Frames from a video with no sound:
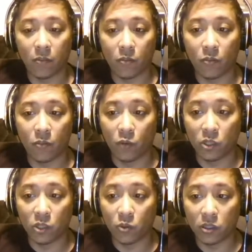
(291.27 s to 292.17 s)

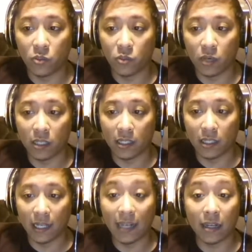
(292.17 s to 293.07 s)
which ones you want to
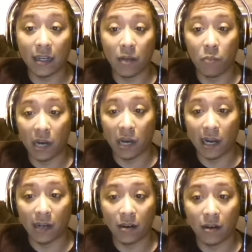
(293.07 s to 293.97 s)
delete and
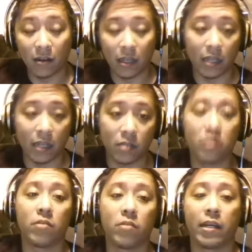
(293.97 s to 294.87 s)
combine
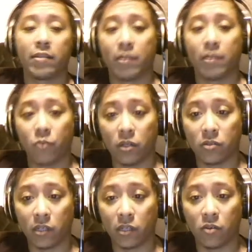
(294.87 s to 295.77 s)
into, like I said, one
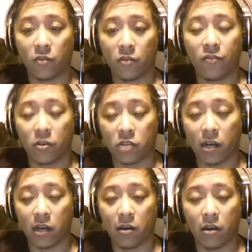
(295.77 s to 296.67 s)
single
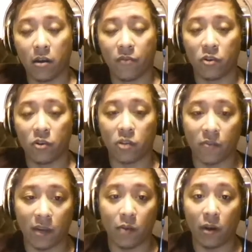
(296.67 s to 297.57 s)
Photoshop
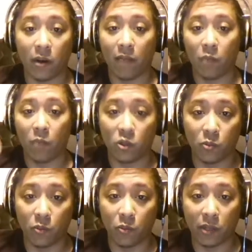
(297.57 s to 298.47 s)
file where you have
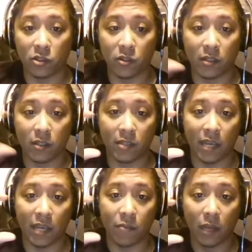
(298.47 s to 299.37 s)
multiple pictures of the
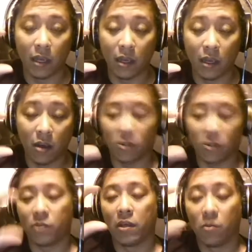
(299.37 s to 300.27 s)
same
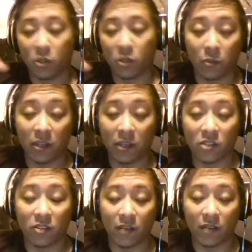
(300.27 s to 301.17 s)
multiple
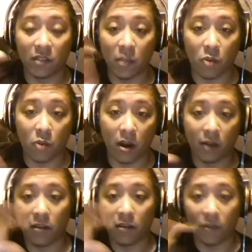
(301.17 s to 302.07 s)
pictures of the same
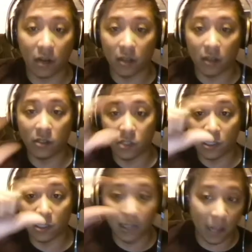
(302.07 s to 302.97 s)
product, different colors, and
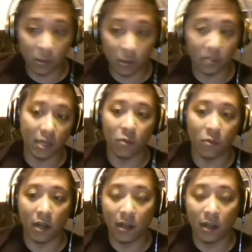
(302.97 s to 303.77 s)
just labeled the same way,